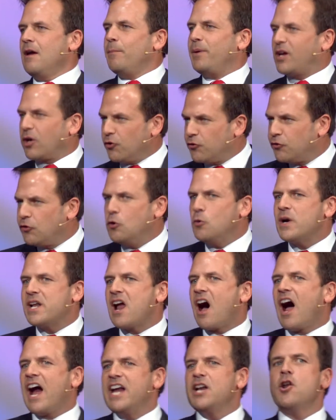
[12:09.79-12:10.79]
Because you
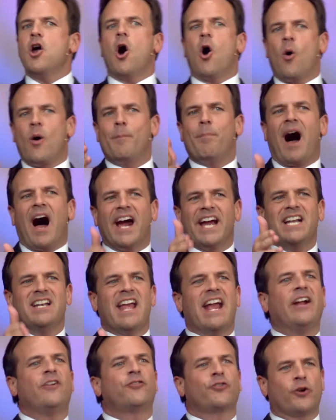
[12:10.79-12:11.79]
and I know by
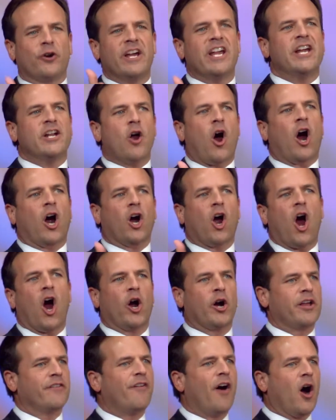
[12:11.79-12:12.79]
nature in our
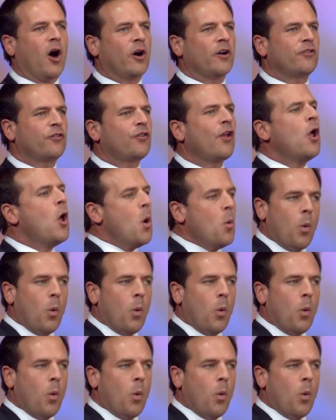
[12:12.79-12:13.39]
heart of hearts,